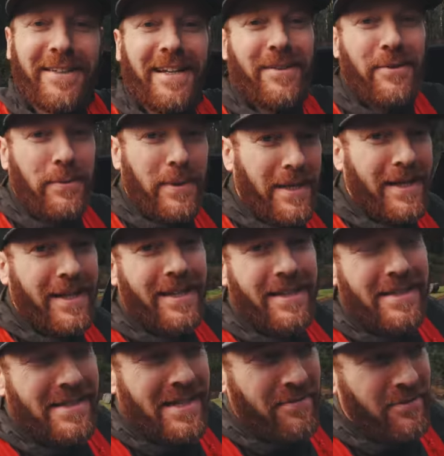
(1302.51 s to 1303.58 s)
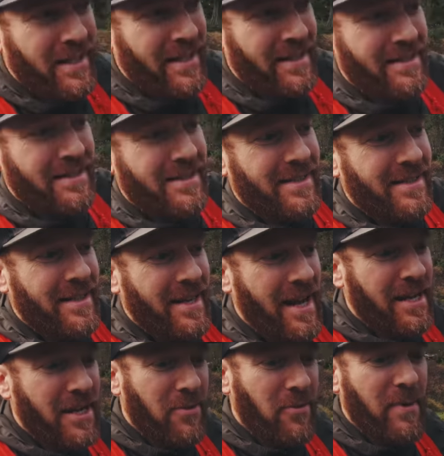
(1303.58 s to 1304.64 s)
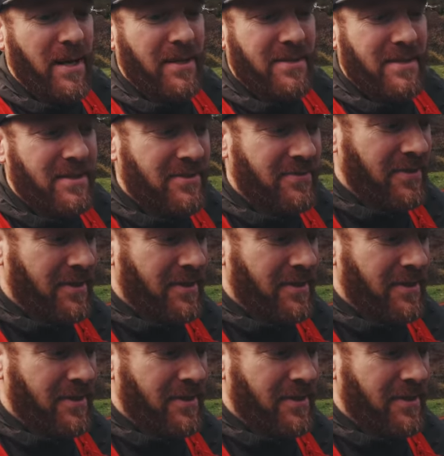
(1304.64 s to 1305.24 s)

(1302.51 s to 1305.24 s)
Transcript: day of the week. 7 days, 83 miles thus